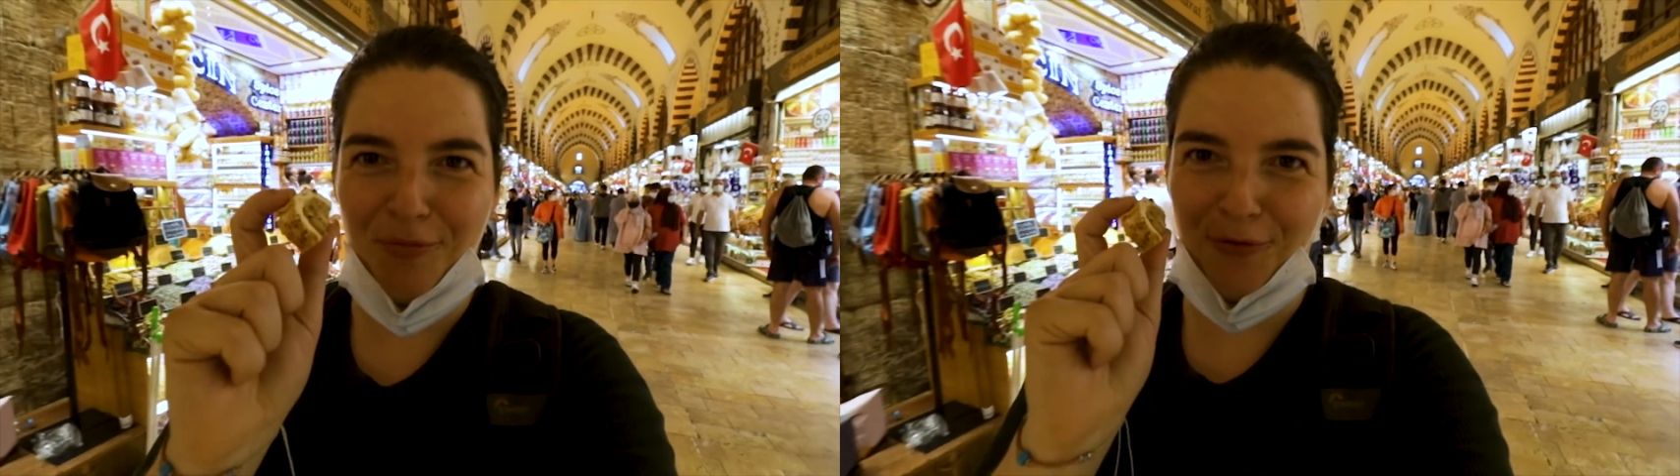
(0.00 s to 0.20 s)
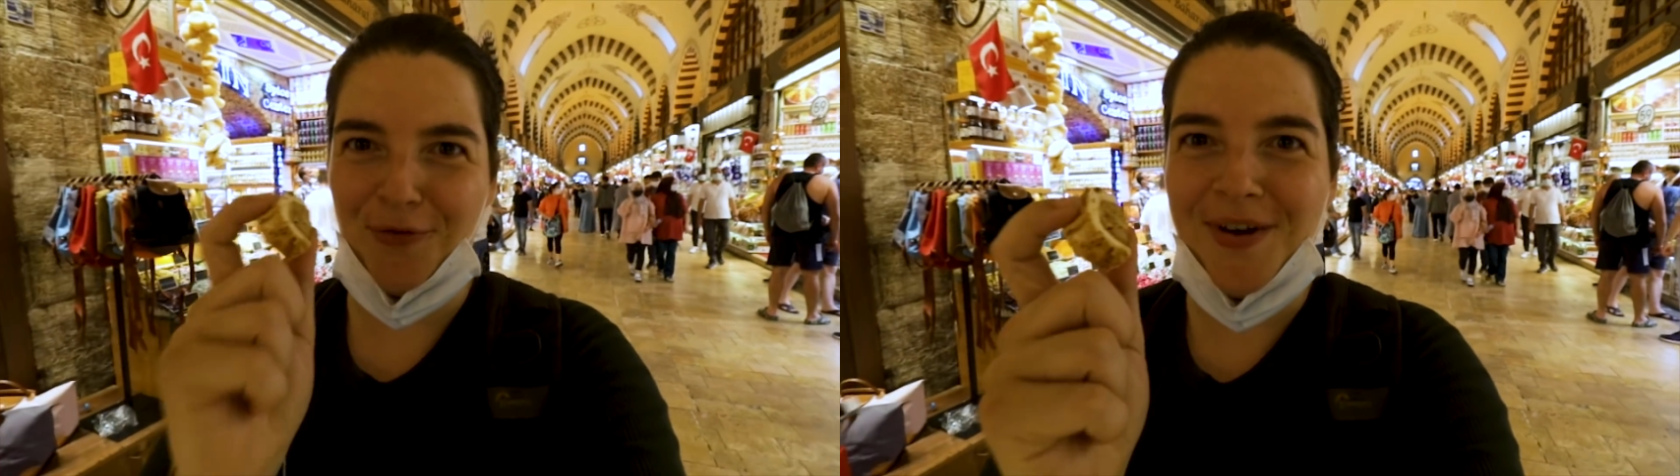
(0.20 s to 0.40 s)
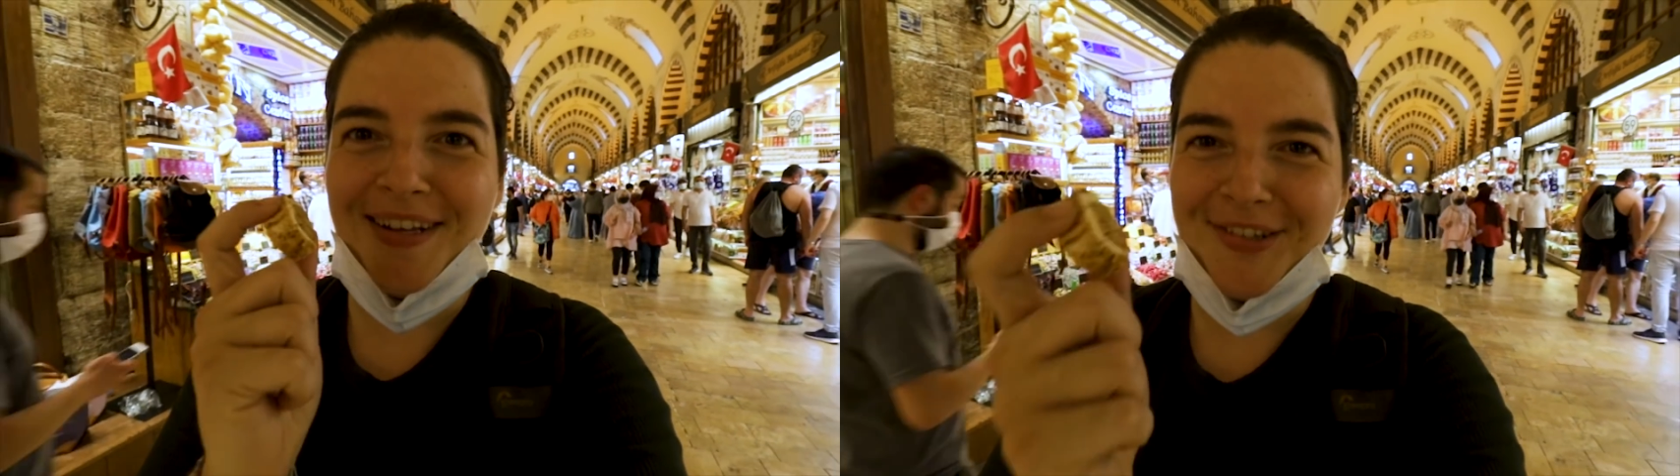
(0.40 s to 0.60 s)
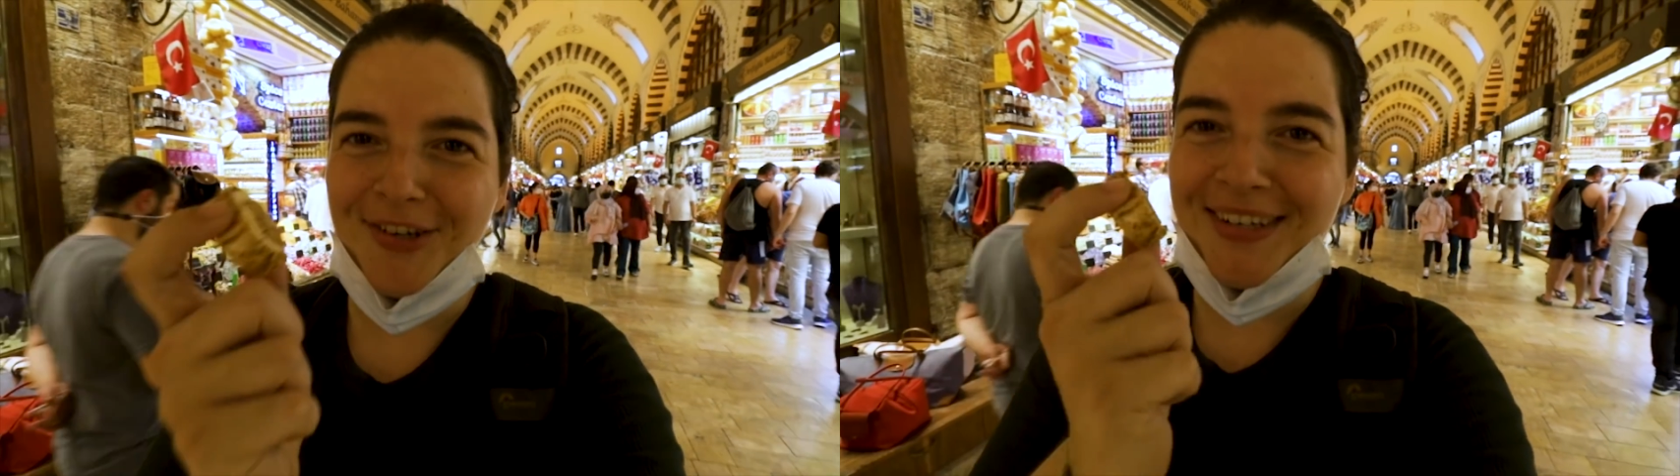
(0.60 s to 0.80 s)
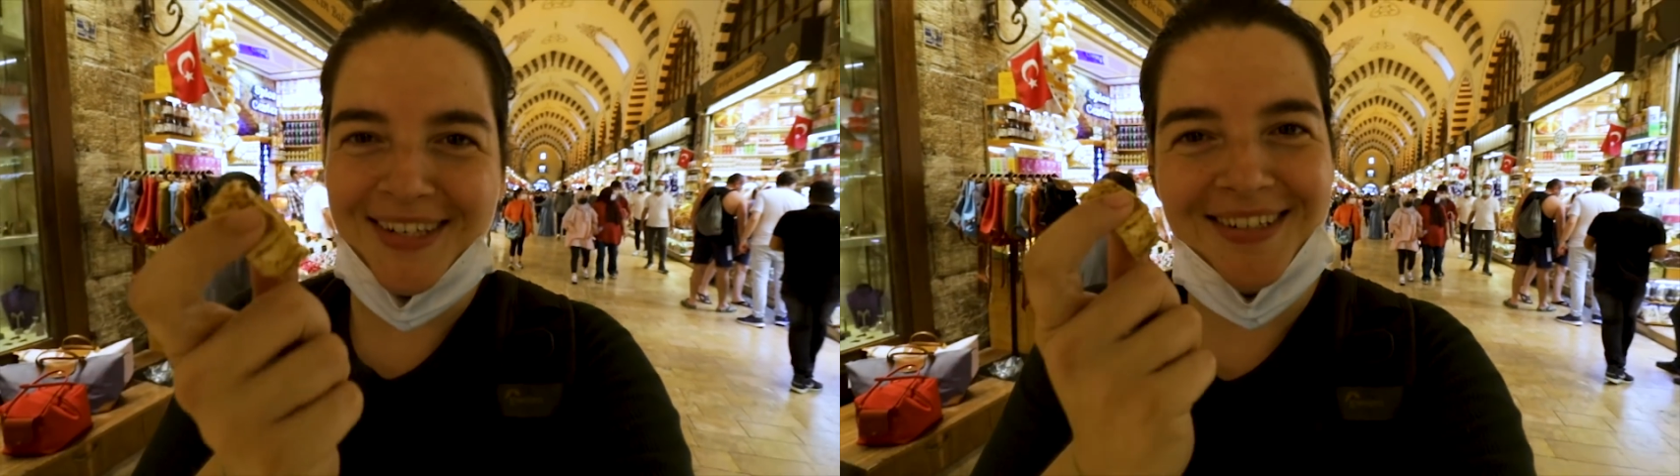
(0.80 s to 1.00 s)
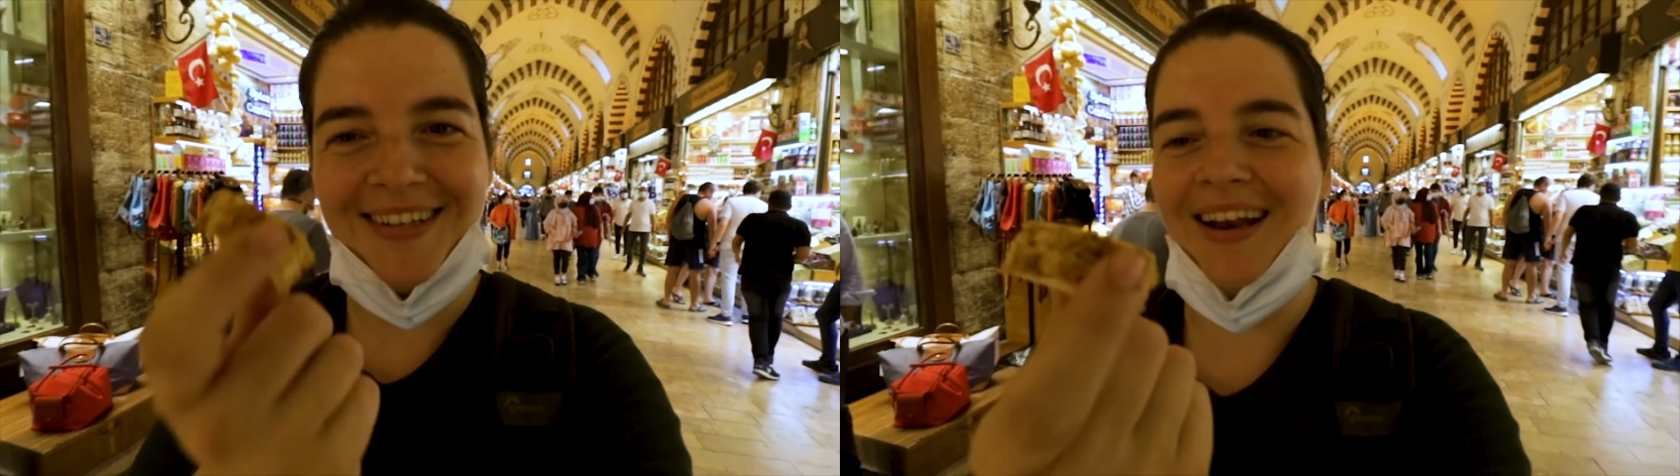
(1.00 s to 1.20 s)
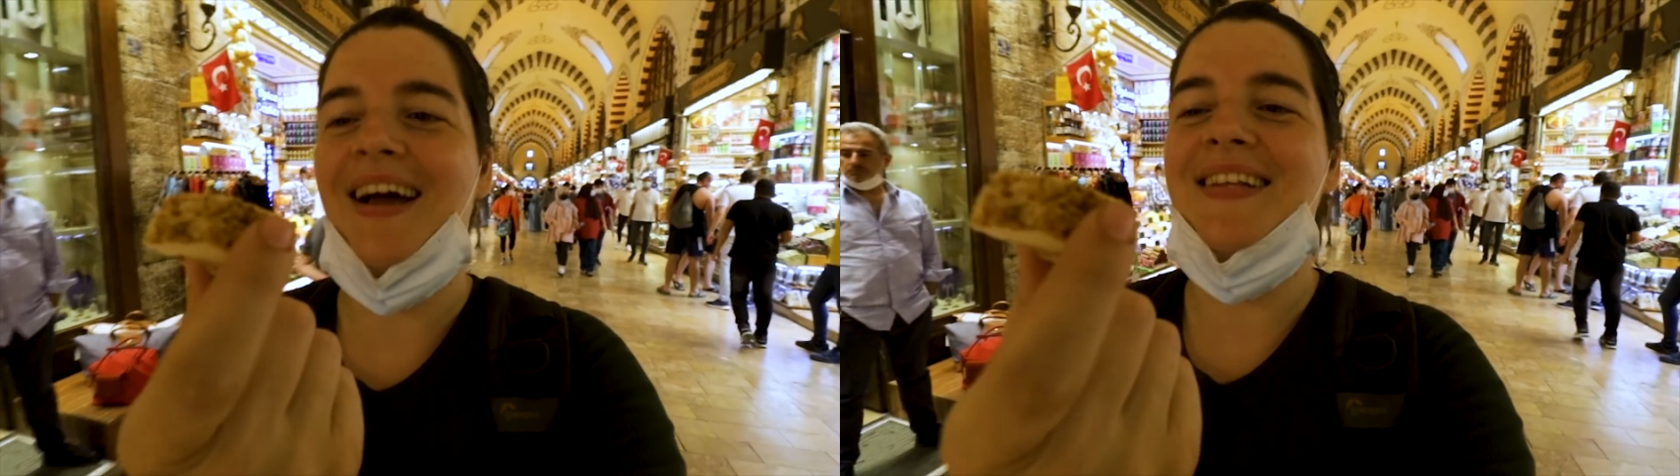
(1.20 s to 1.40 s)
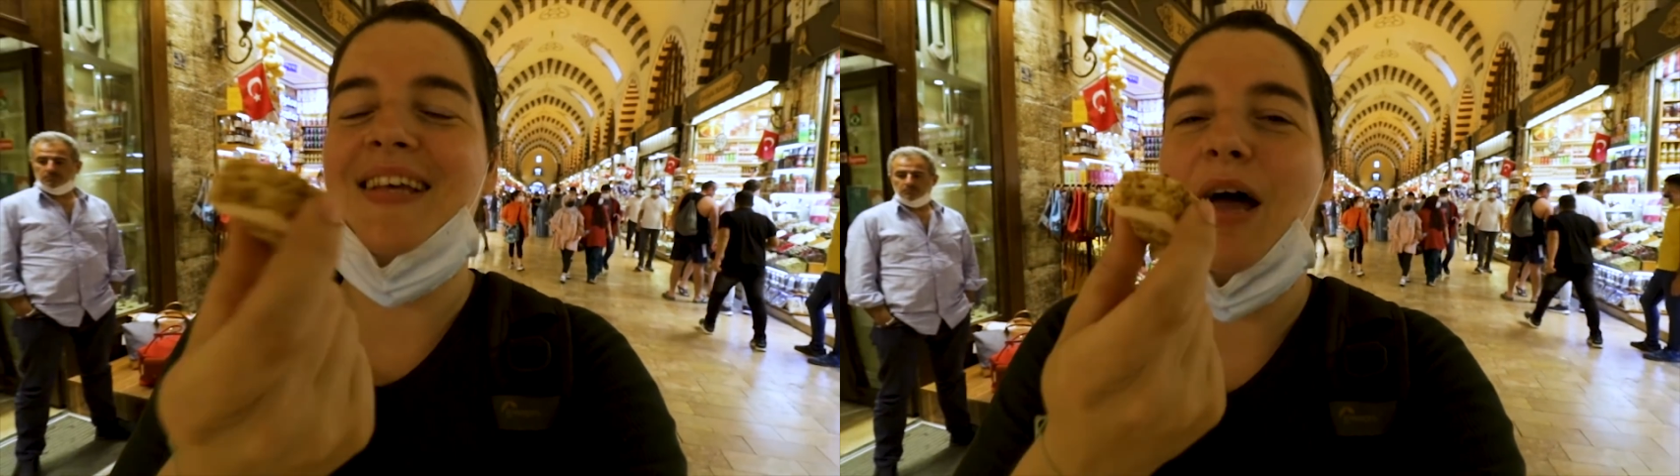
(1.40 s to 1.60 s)
Free Turkish
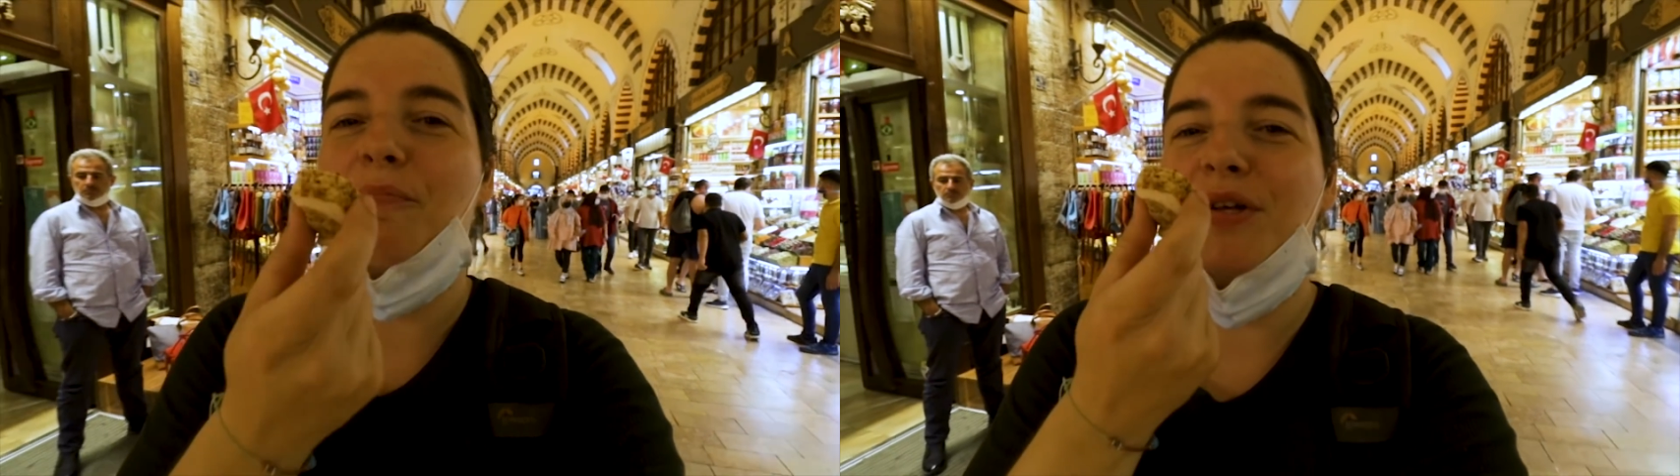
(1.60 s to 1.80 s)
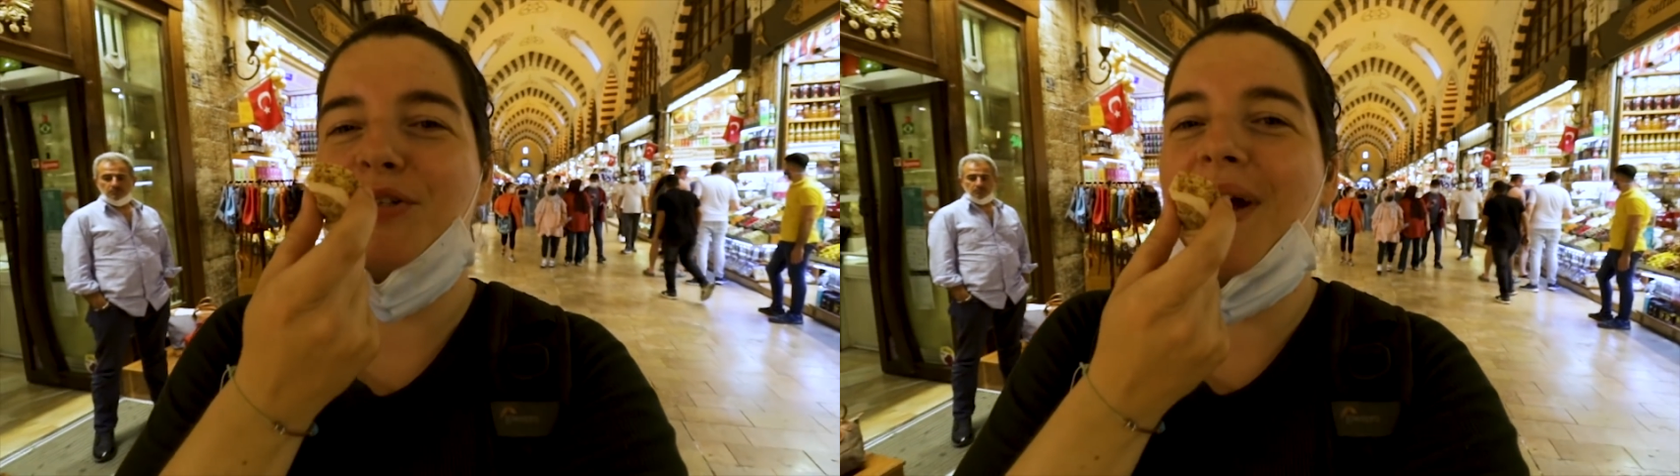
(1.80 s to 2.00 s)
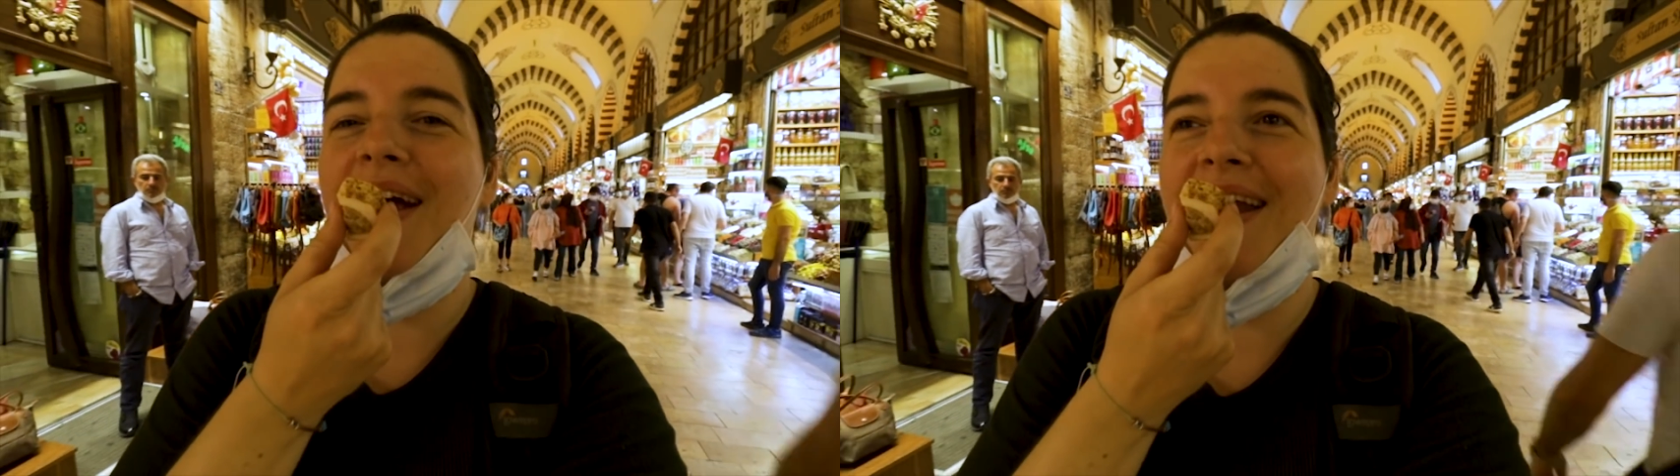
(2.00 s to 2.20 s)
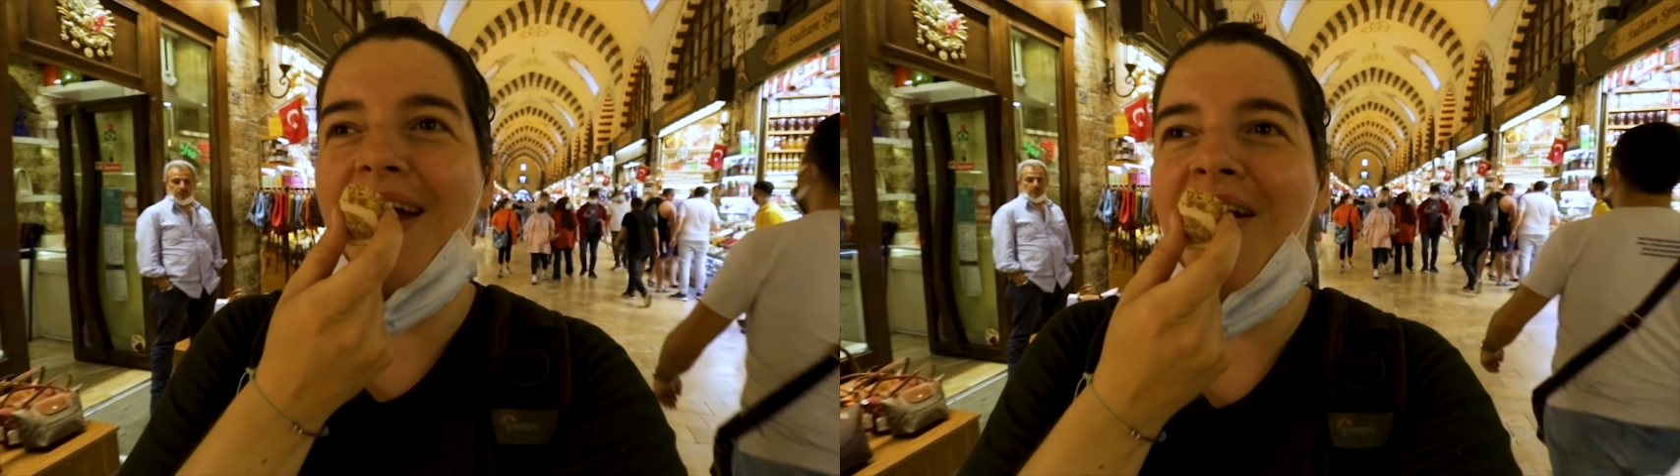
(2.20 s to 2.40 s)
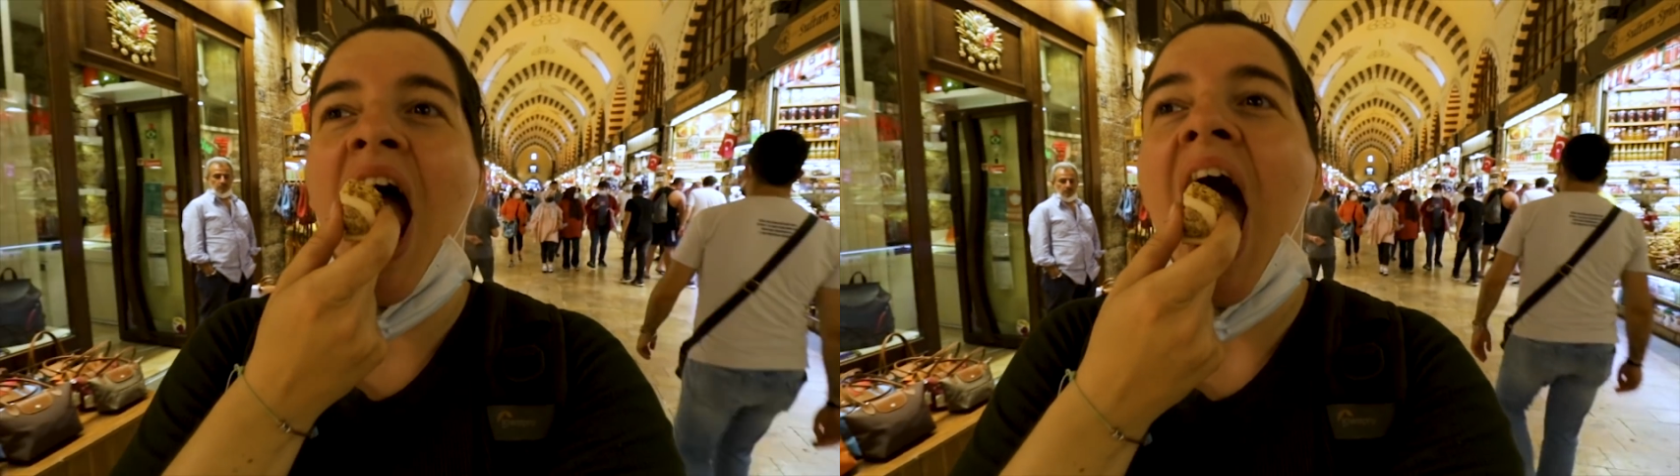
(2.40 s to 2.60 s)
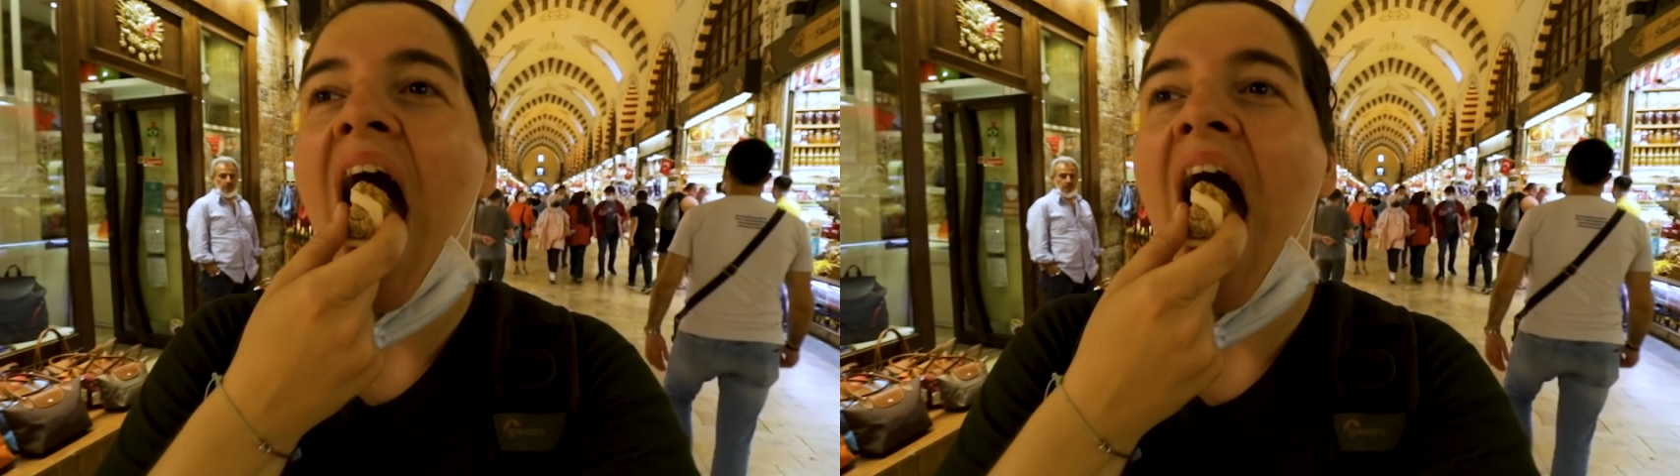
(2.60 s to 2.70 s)
Delight samples right here.